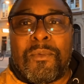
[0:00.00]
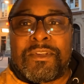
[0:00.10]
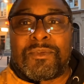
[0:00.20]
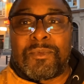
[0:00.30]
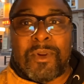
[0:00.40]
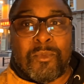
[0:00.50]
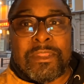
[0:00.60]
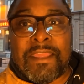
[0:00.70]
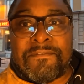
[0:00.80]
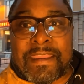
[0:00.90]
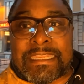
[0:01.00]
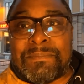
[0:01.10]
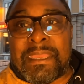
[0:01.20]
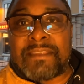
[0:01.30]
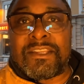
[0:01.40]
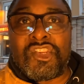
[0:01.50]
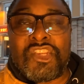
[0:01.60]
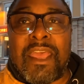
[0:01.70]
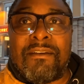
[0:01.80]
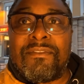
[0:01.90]
which really affected me as a
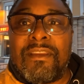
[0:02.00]
chef.